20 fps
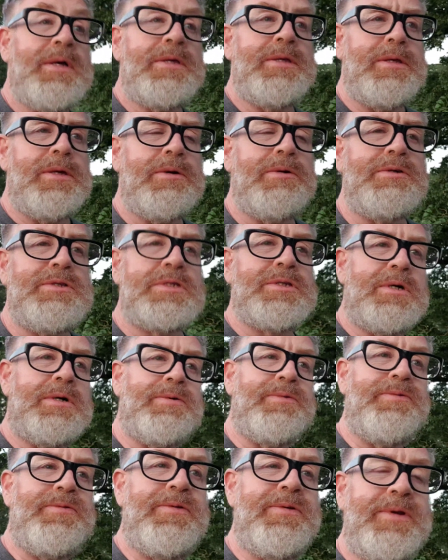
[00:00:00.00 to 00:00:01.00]
the use
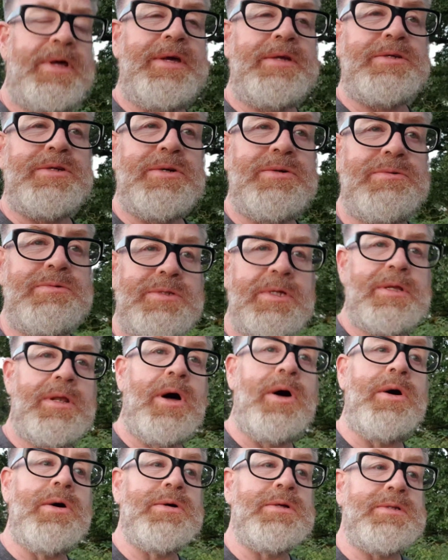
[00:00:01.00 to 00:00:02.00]
of NATO's
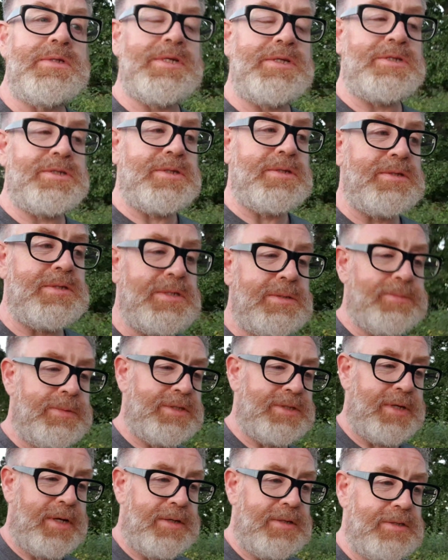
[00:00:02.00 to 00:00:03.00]
long-distance
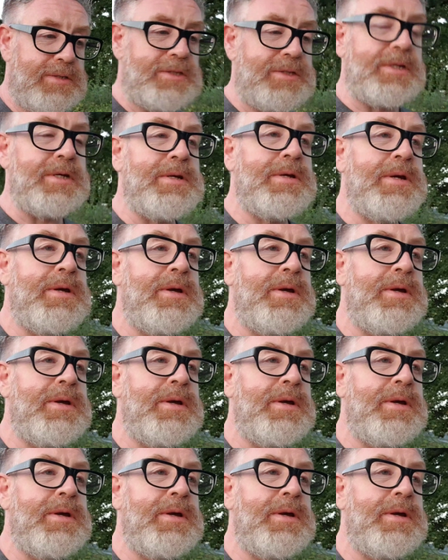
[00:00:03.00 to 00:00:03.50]
missiles